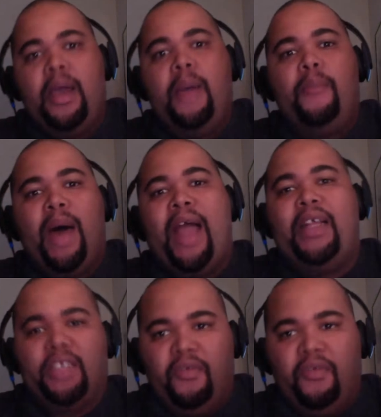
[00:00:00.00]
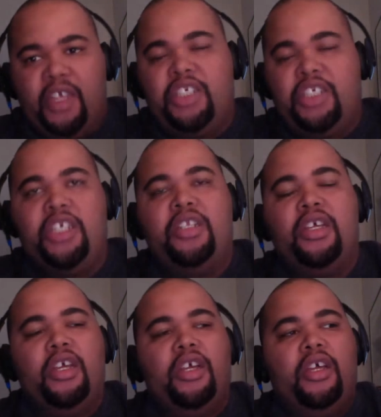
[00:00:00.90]
by division
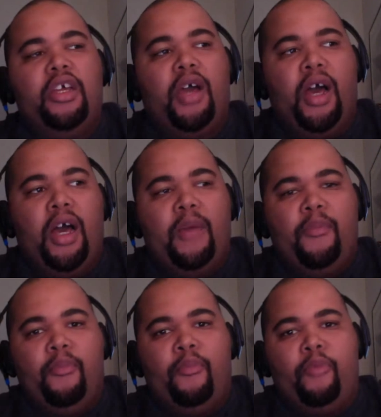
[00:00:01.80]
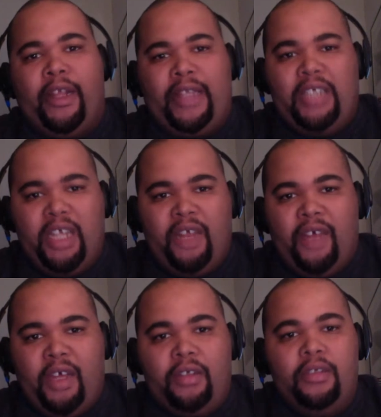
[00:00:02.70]
breakdowns of the
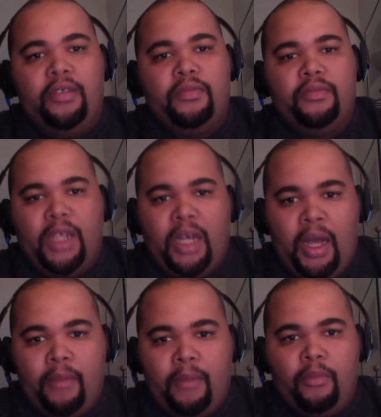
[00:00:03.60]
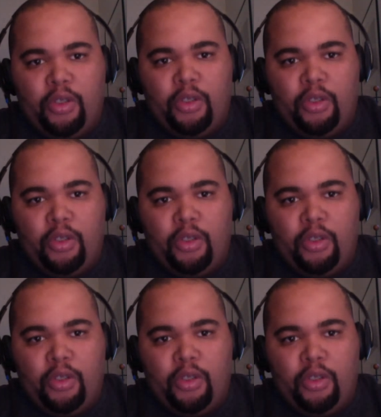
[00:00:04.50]
NFL. We're going to do our